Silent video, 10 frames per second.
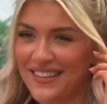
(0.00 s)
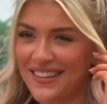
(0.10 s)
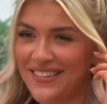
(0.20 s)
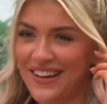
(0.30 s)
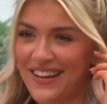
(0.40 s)

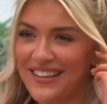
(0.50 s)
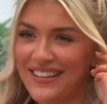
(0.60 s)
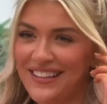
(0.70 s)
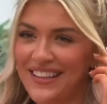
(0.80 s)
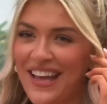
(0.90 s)
Okay.
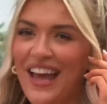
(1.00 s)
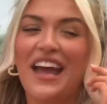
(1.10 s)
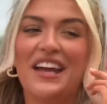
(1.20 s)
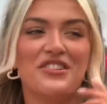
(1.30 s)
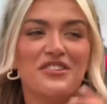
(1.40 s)

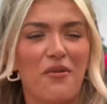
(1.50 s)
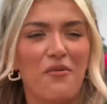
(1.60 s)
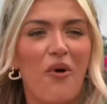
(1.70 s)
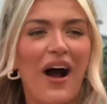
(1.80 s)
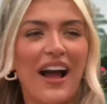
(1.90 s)
It's just from
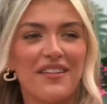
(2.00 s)
what I've